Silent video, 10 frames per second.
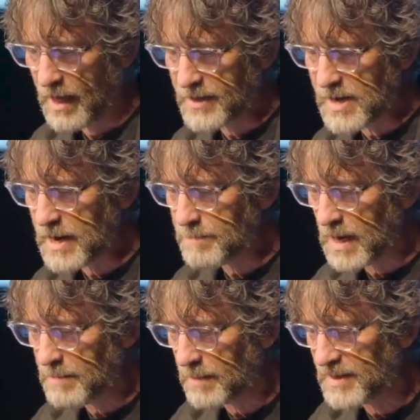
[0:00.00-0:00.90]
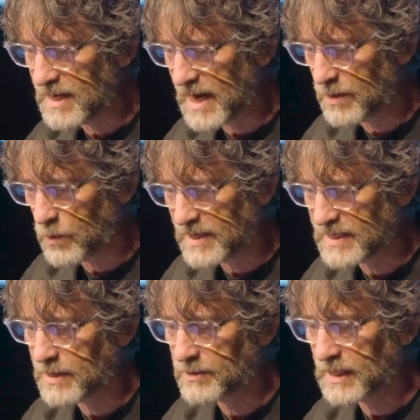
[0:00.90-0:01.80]
The night my mum and dad went
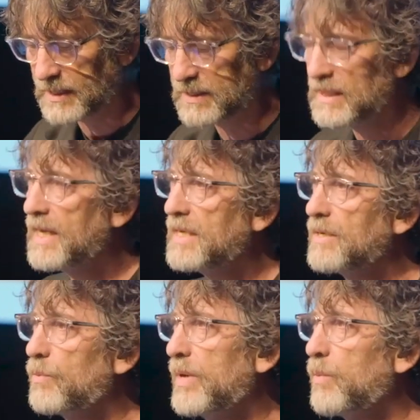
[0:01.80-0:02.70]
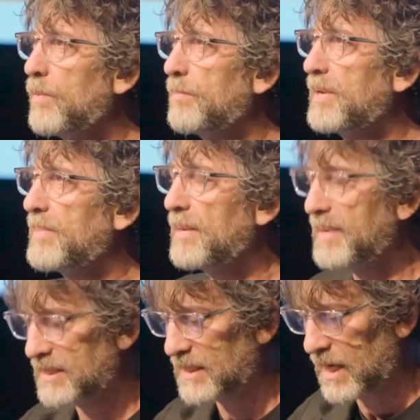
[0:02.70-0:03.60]
out, I said, We won't be
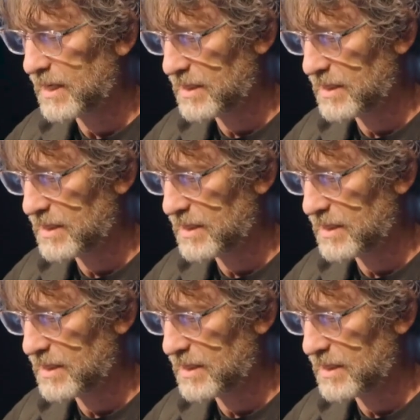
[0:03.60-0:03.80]
babysat.